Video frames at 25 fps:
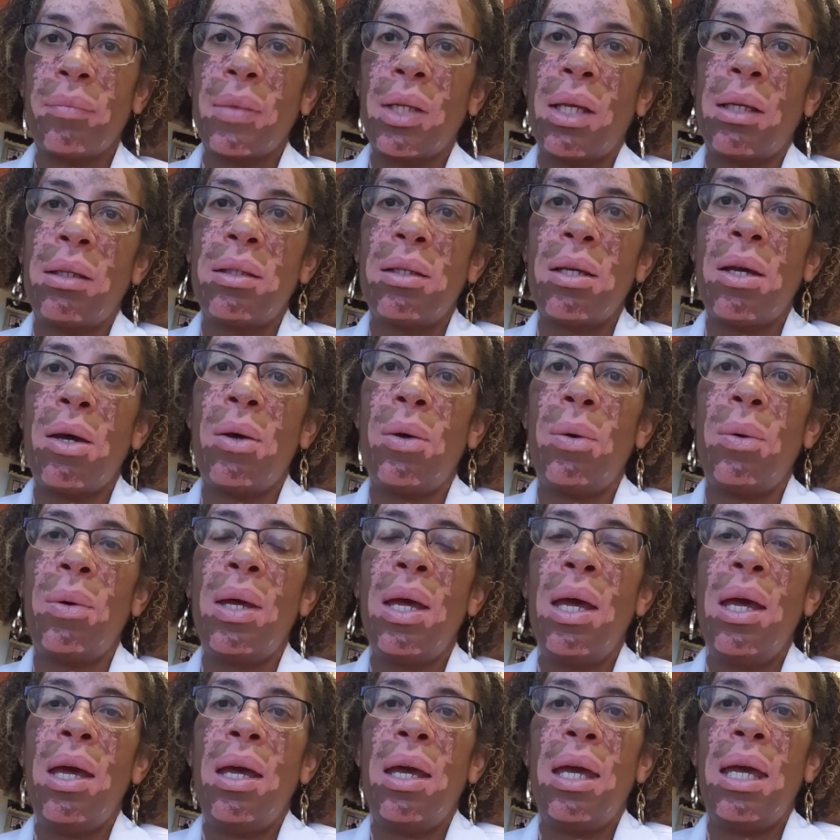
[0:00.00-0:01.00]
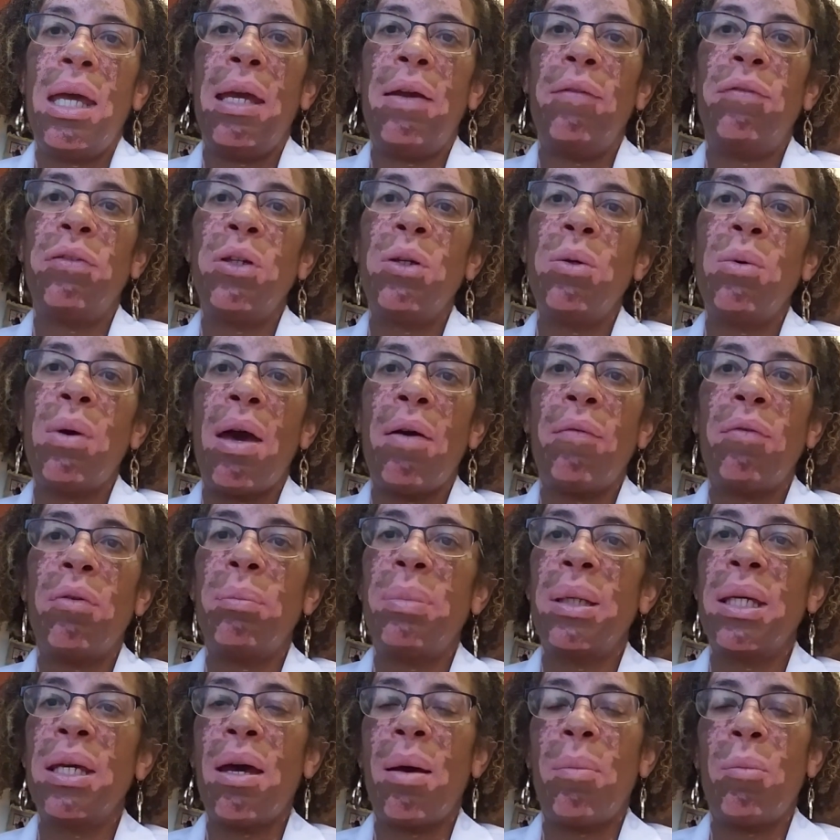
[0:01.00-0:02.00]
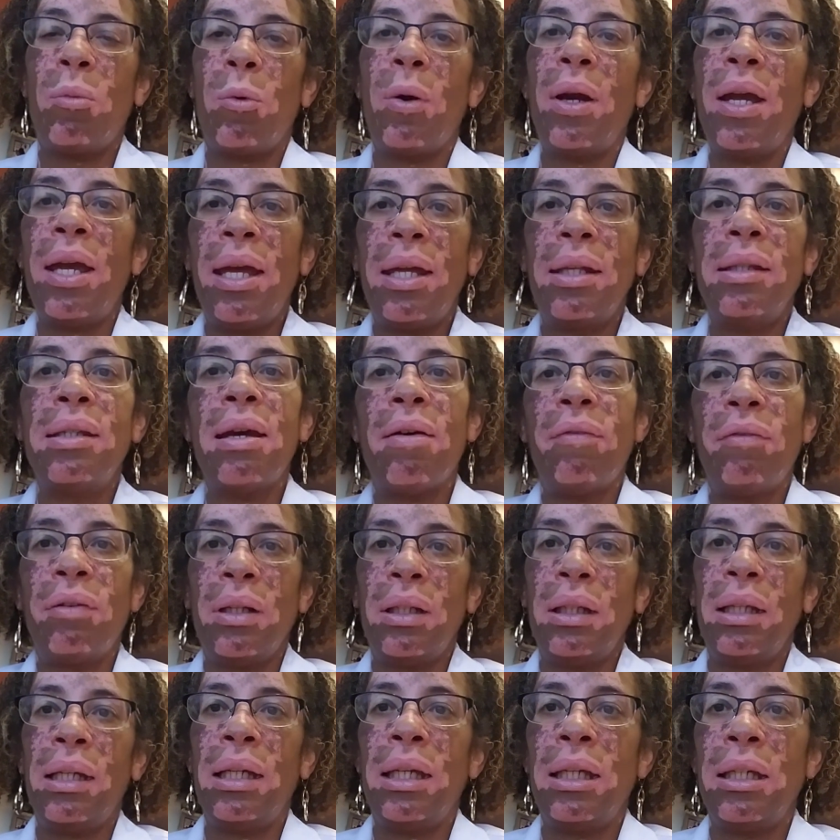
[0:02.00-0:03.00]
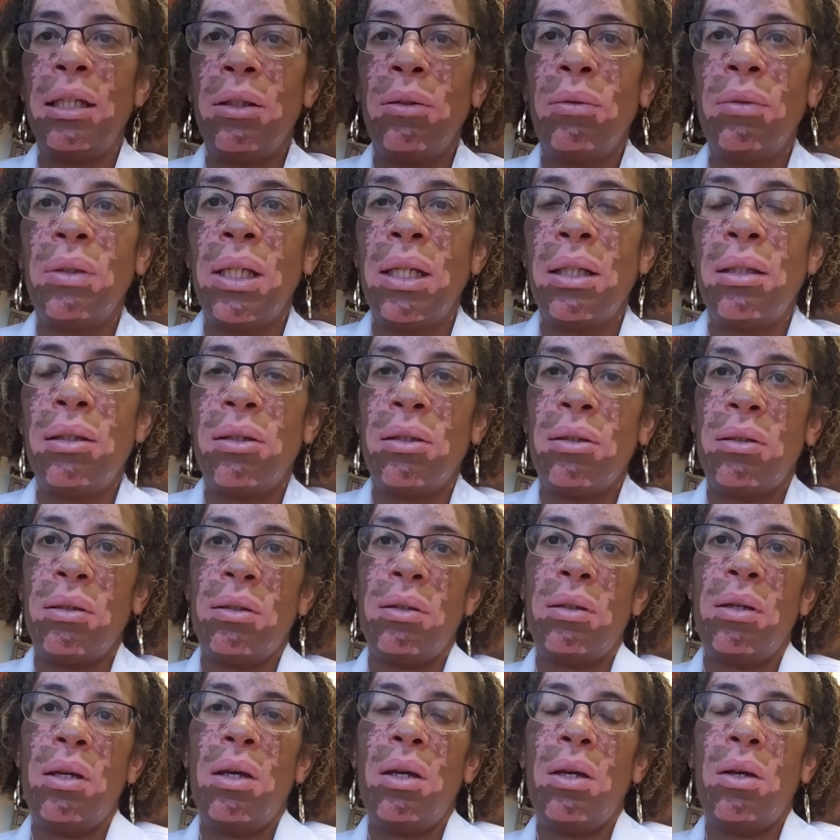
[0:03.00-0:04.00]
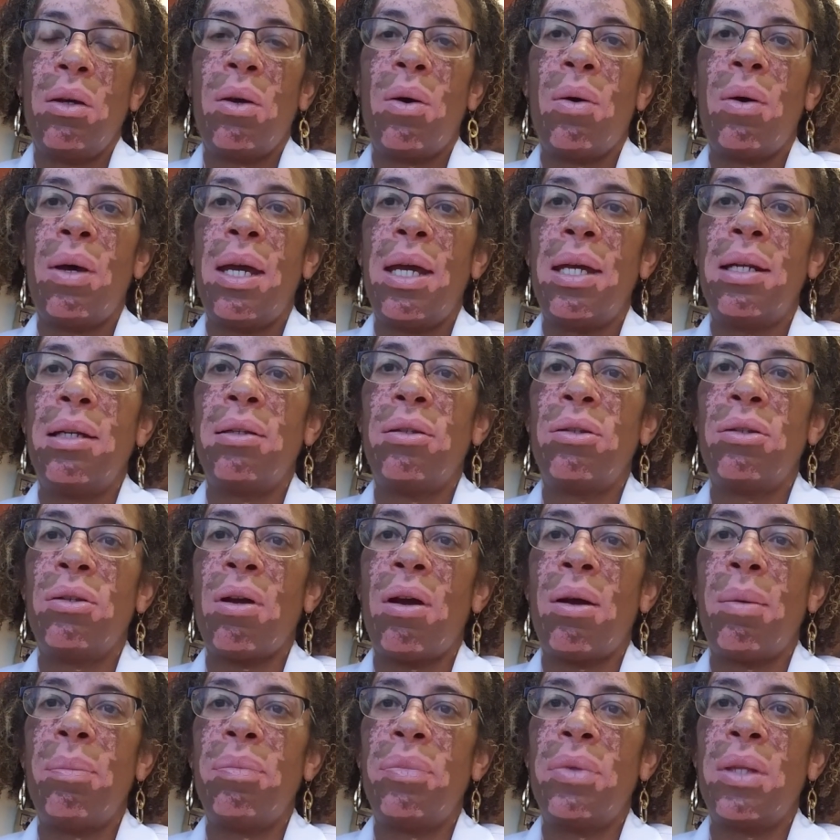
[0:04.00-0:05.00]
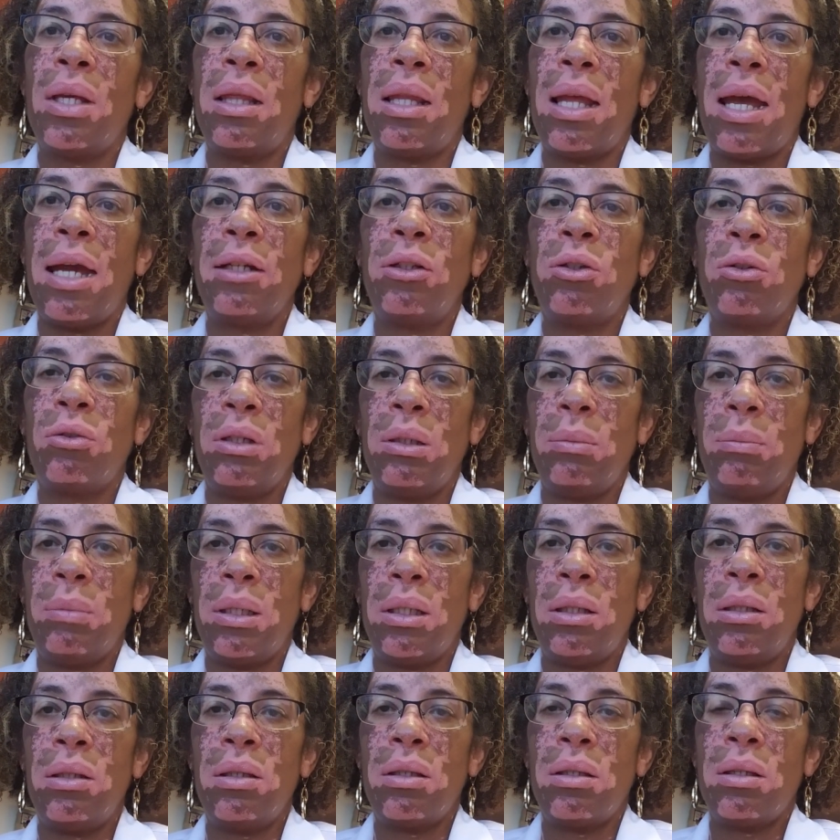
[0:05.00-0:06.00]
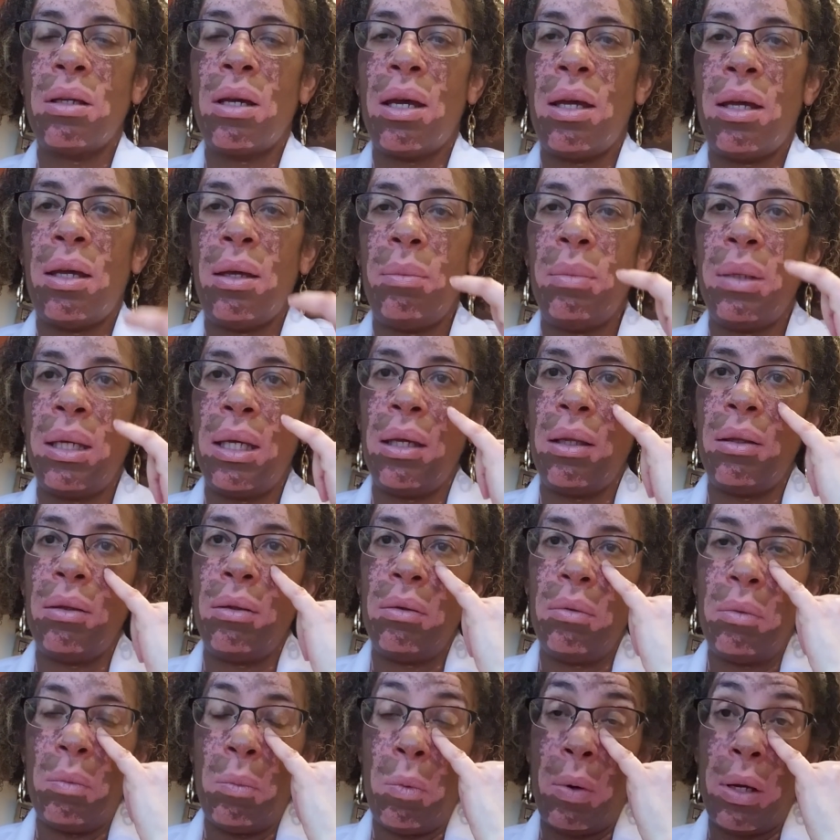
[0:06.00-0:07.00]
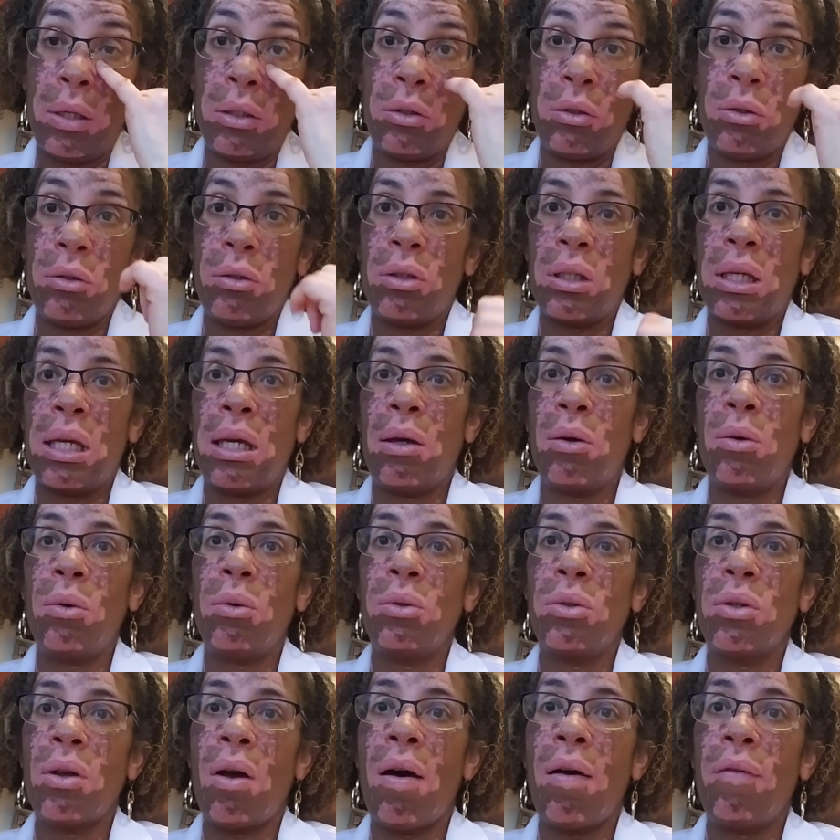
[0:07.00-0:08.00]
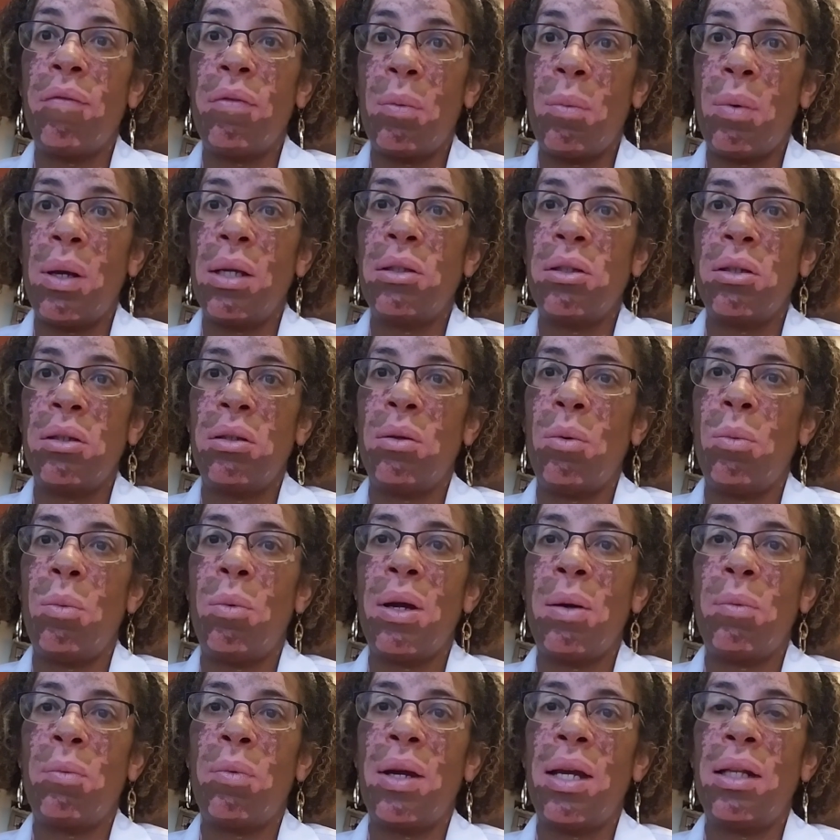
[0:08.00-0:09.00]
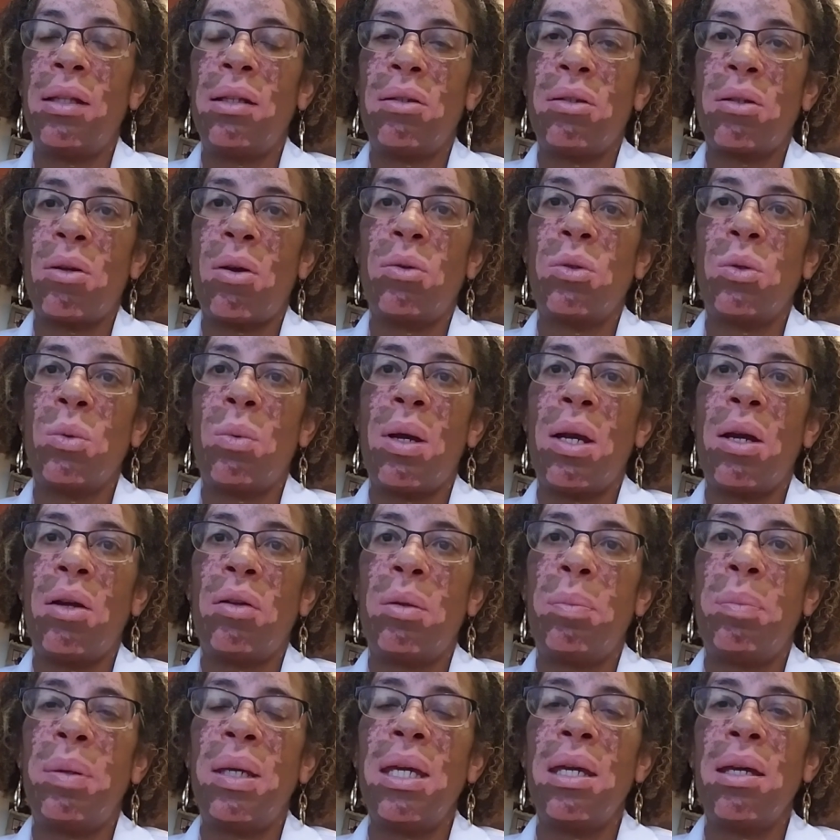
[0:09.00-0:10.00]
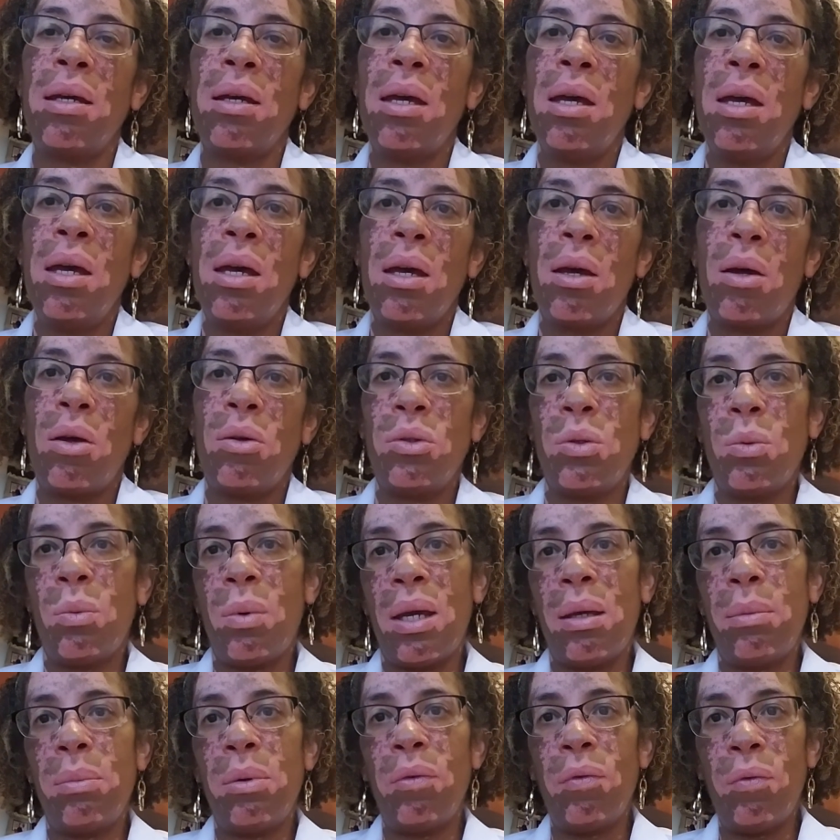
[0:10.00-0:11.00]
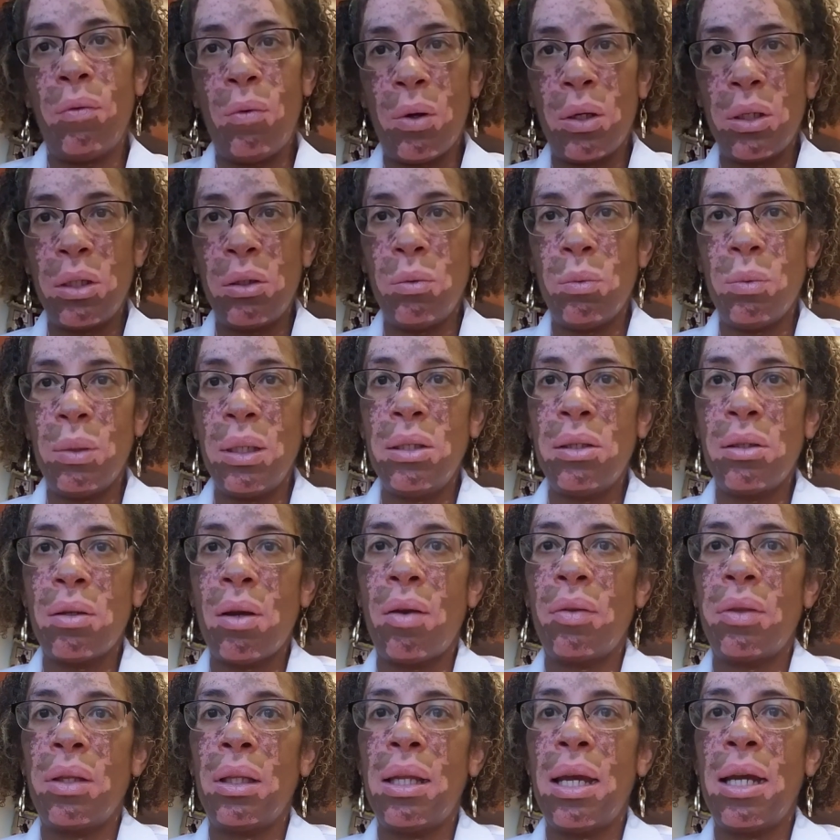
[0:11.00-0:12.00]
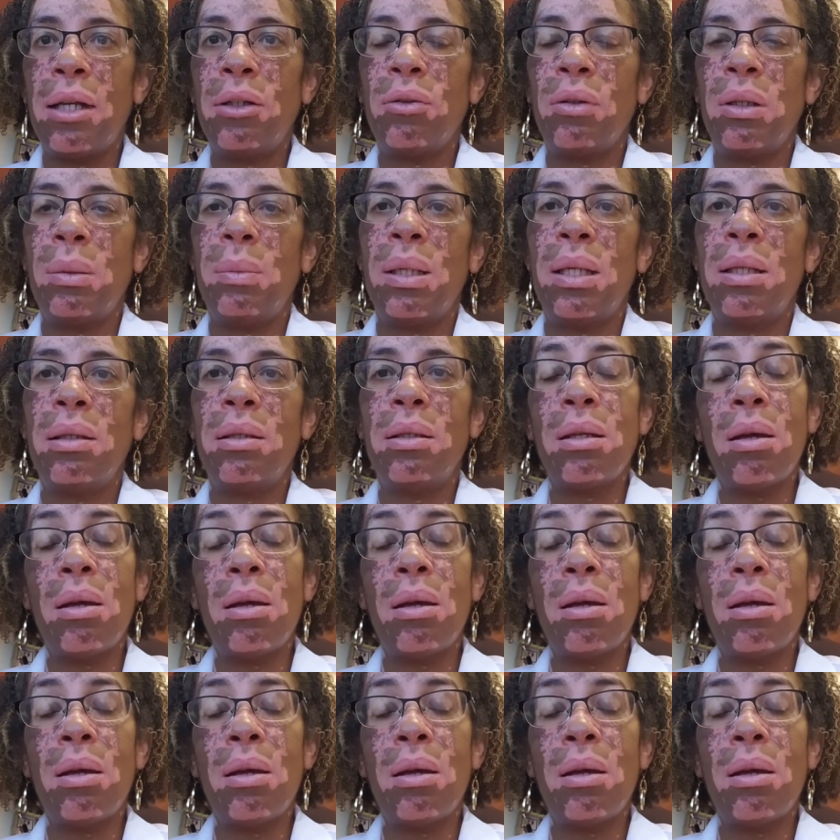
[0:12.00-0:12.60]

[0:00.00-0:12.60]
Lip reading: So if you ever become red, definitely you need to go ahead and start the light treatments, and wait till your skin cools off, and wait till the redness goes away or the peak goes away before you restart the light treatment.